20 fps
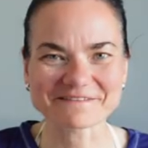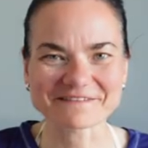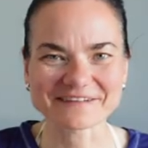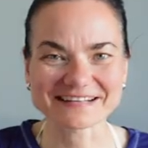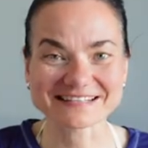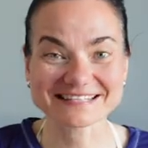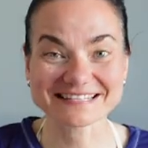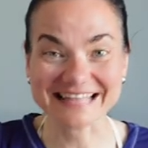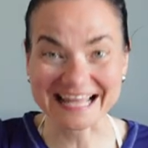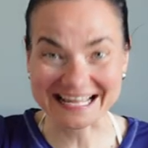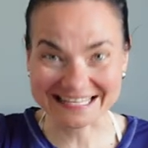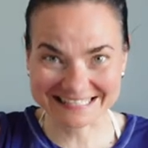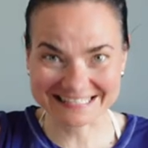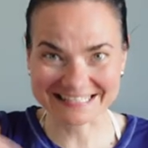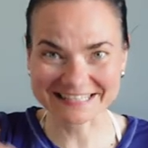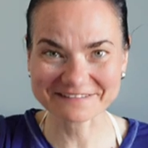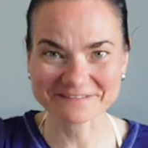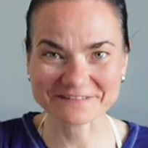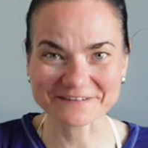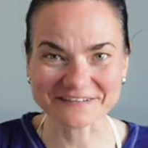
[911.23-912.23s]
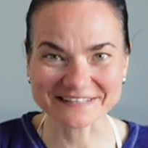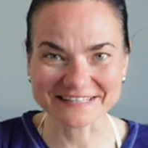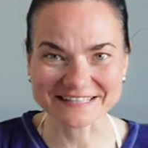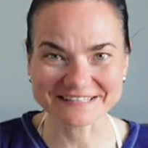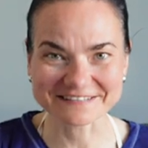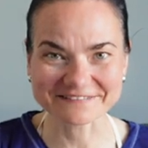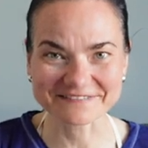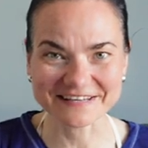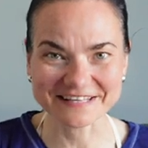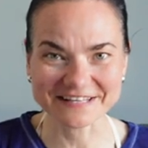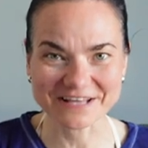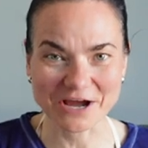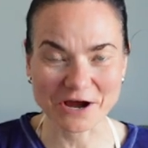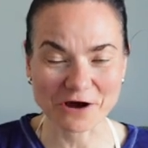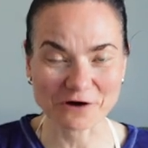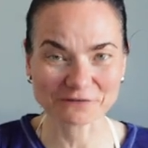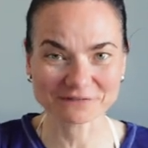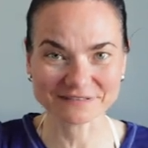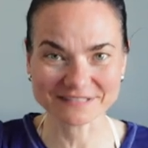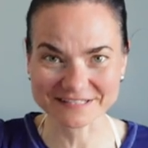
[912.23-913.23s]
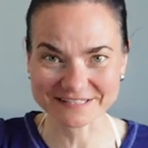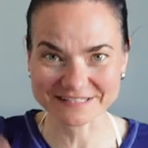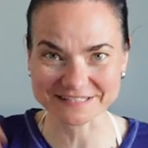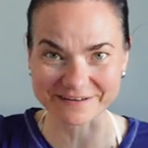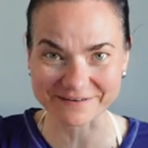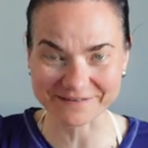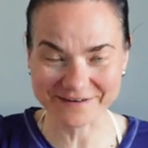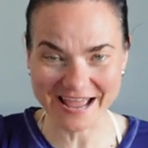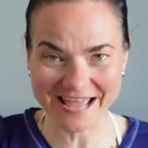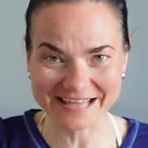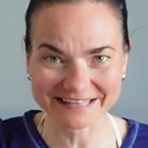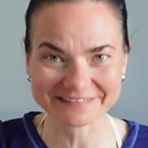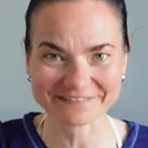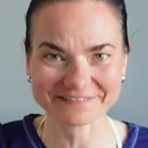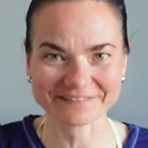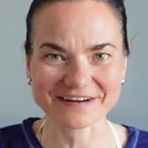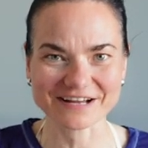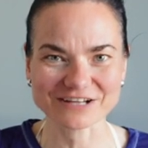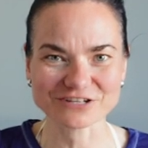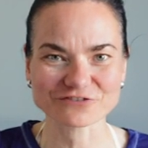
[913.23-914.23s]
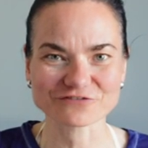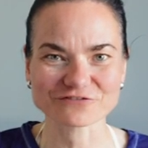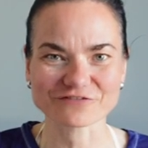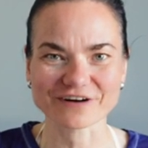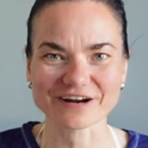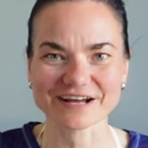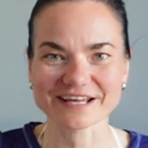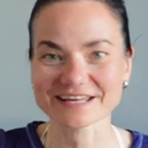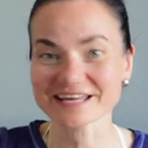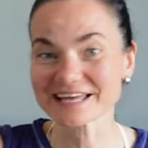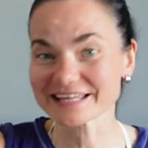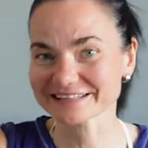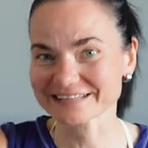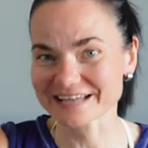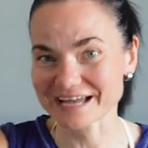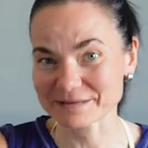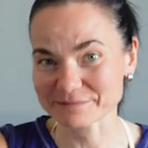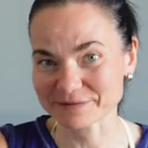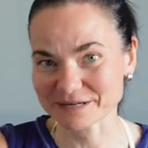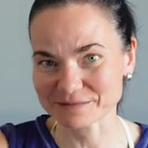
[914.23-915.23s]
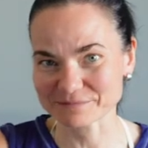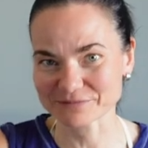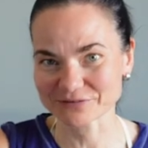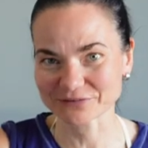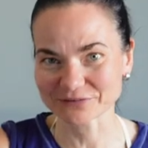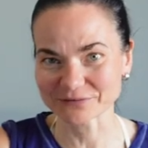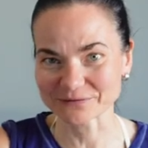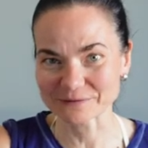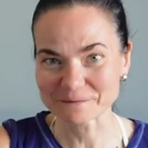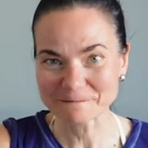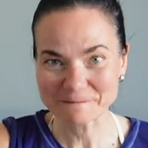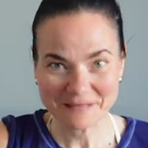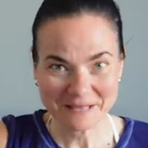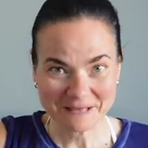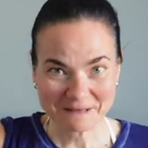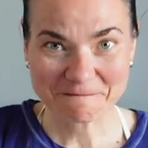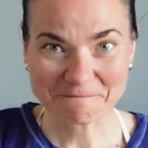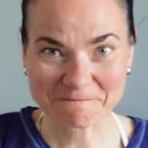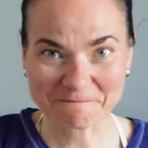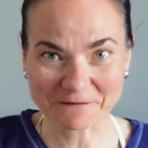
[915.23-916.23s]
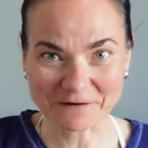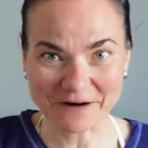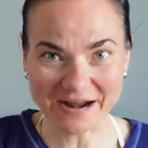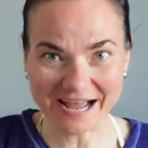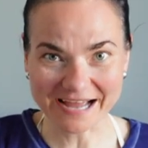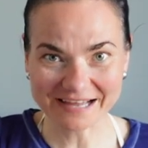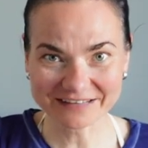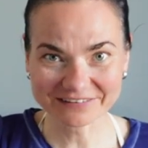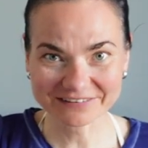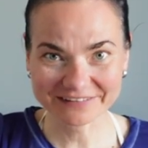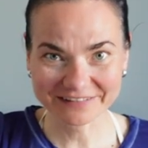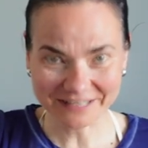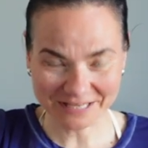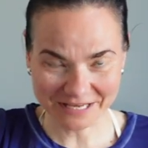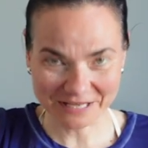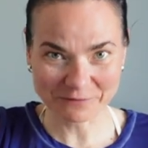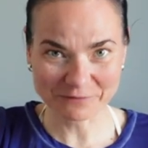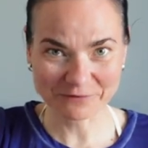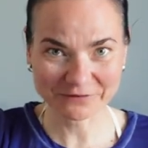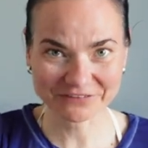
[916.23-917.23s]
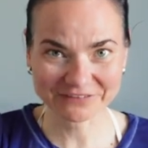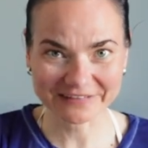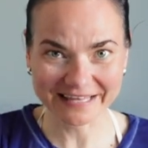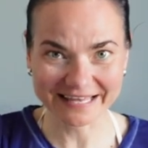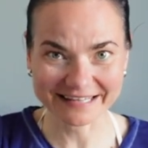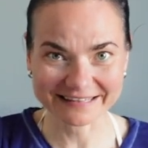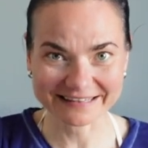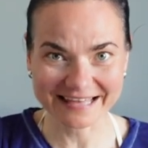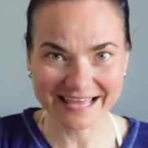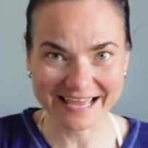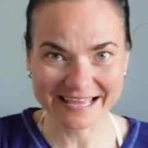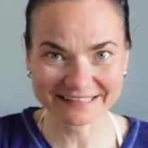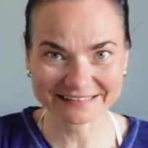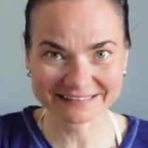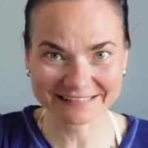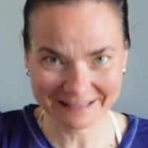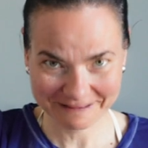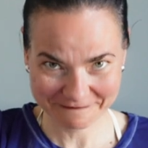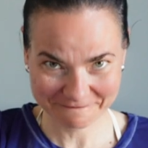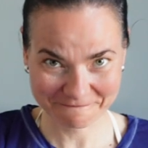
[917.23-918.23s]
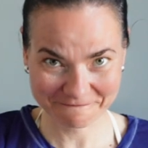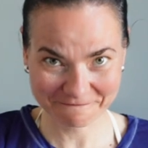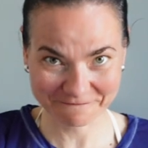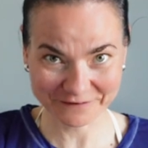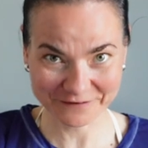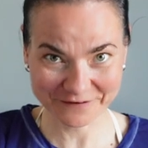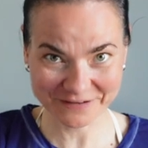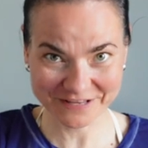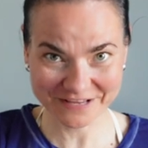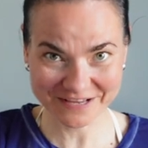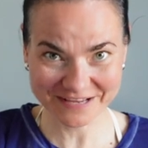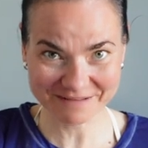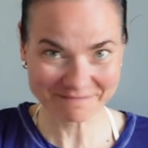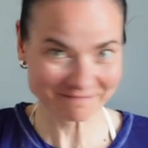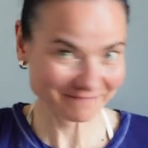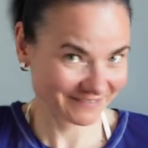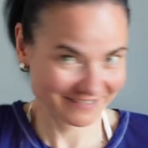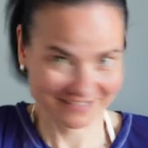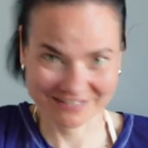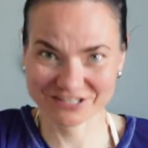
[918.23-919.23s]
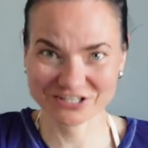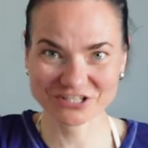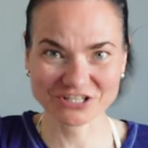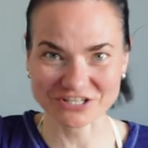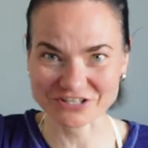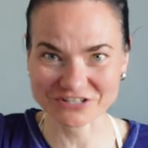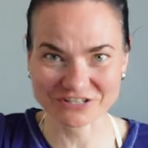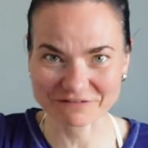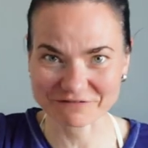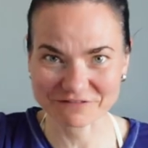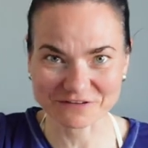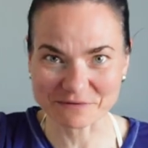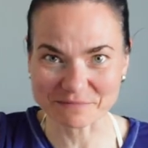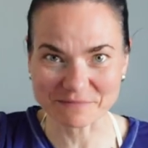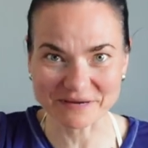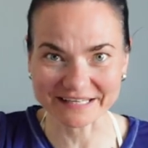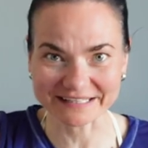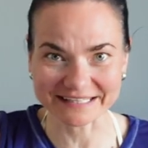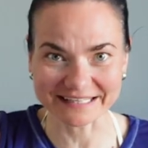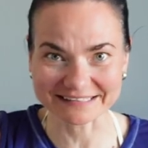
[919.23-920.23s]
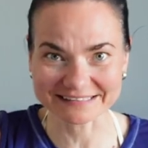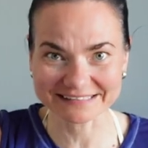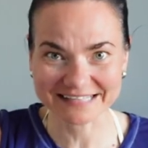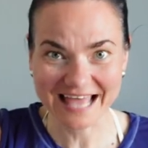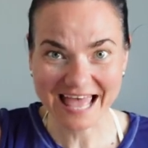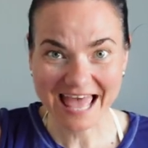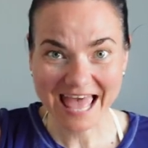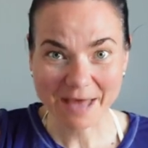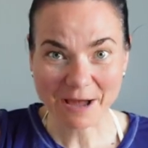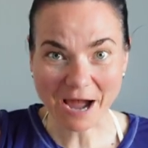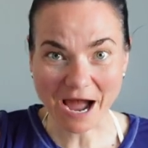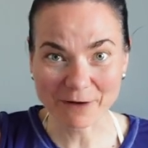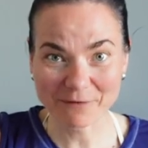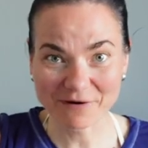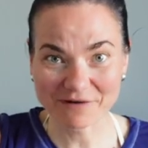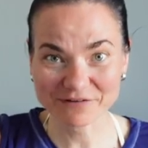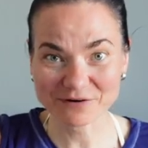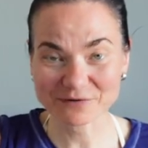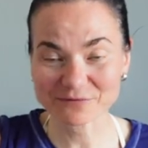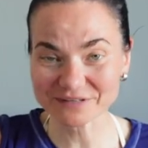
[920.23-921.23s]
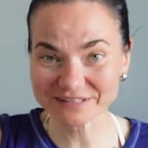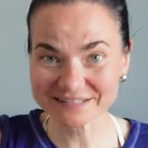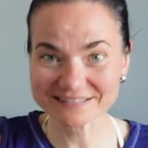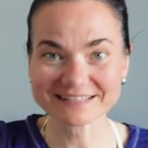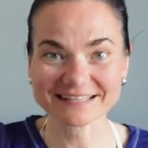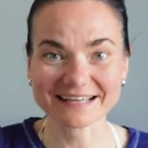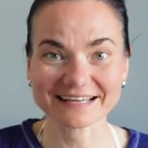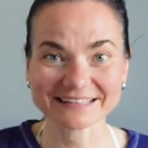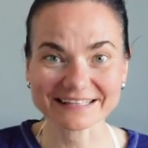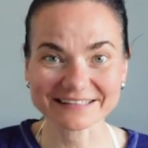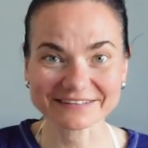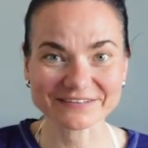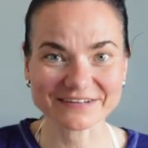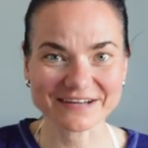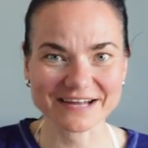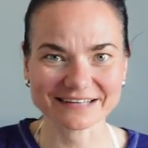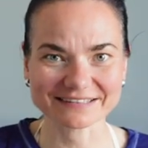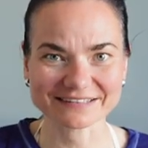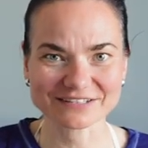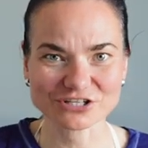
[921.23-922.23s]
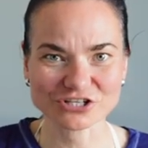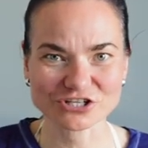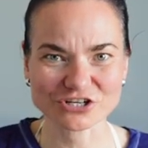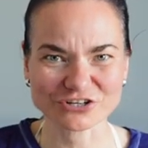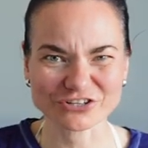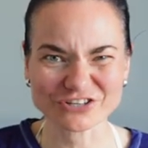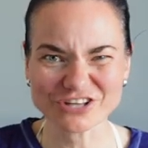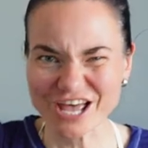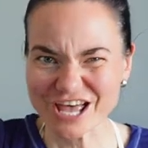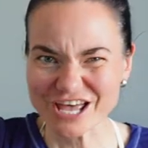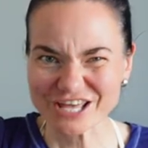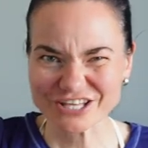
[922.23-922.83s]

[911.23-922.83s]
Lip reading: friends, that's it for this video of this great French fry time capsule. For us, it was 10 days. For you, it's just a few minutes. However, we decided to cut it short